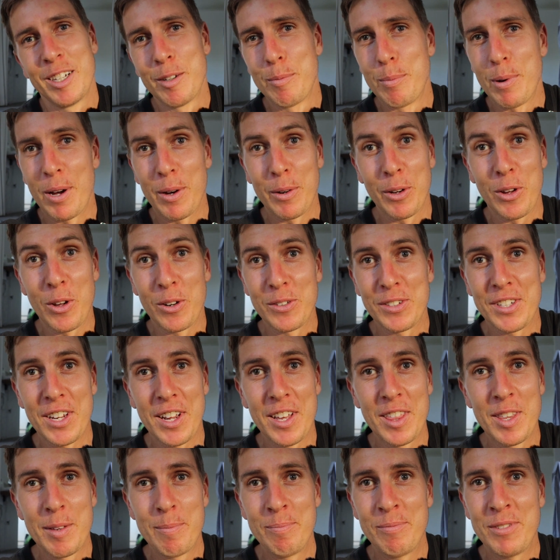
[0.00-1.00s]
But got
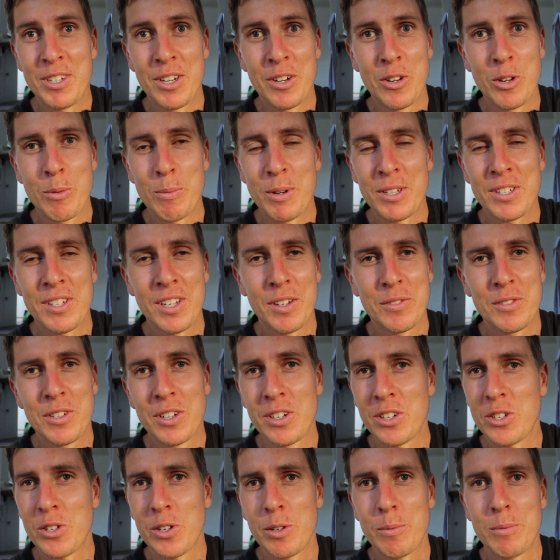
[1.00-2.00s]
down them, didn't hurt myself,
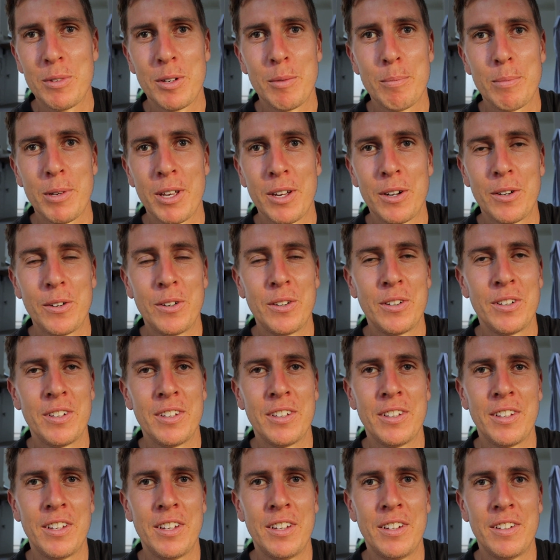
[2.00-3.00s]
didn't trip, didn't bail,
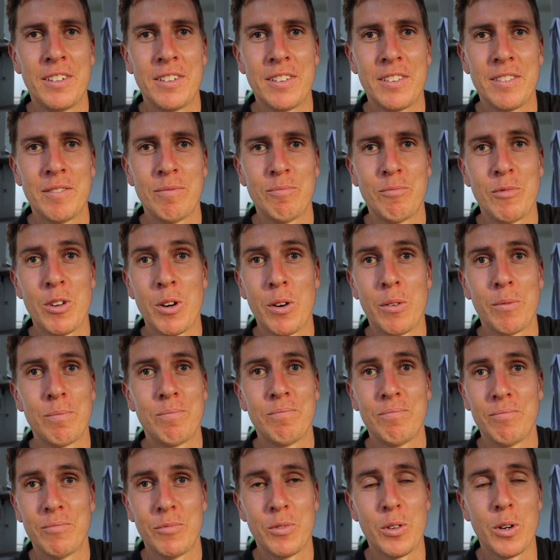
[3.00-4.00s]
and yeah,
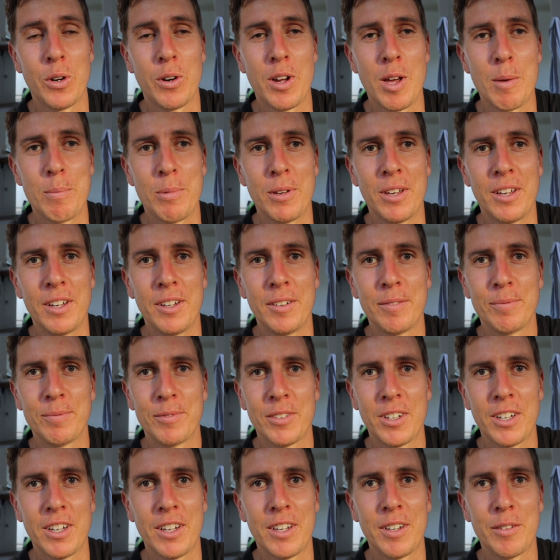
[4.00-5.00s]
real happy.
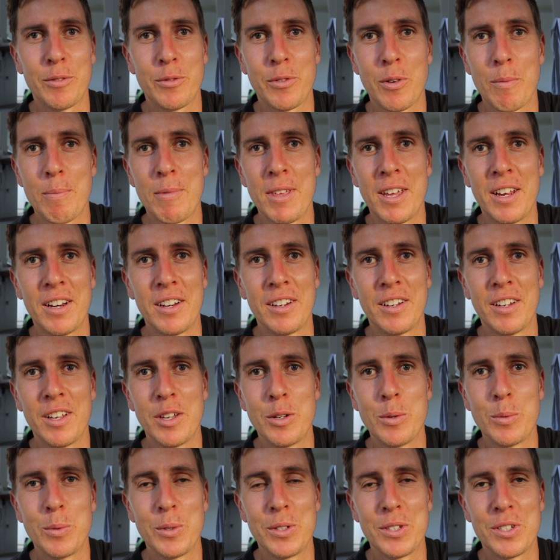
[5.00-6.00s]
From then,
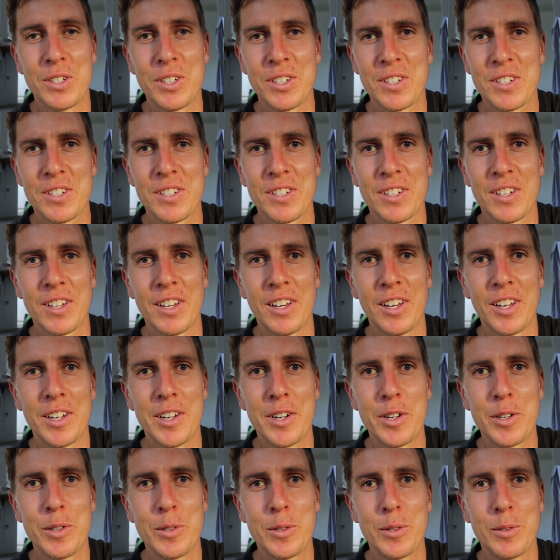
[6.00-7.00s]
it was just a
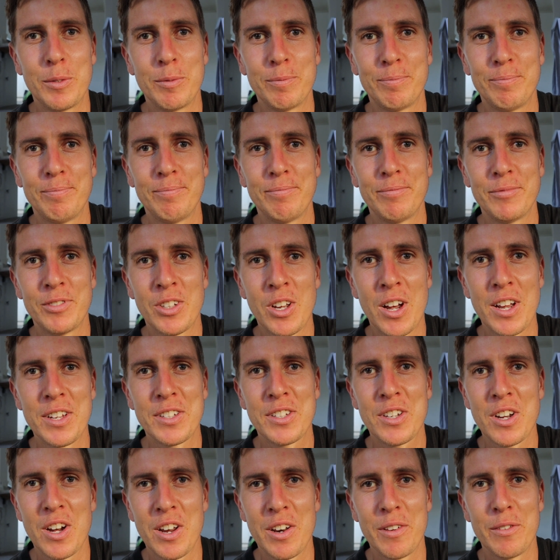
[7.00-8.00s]
little
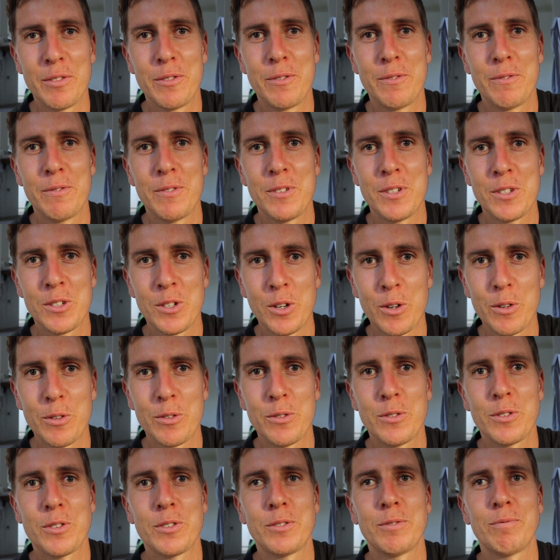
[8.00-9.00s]
nice kind of
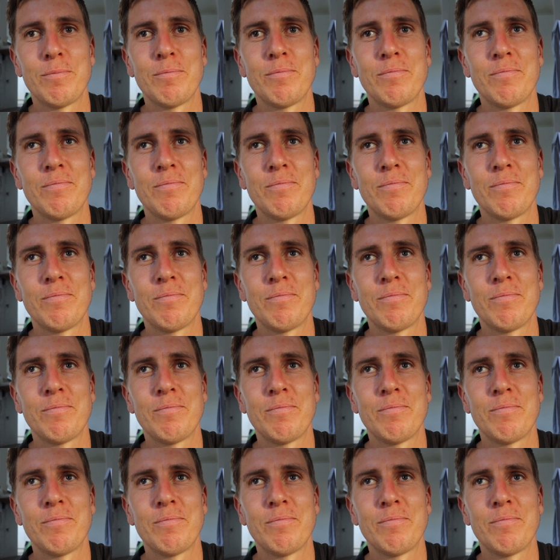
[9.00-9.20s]
soft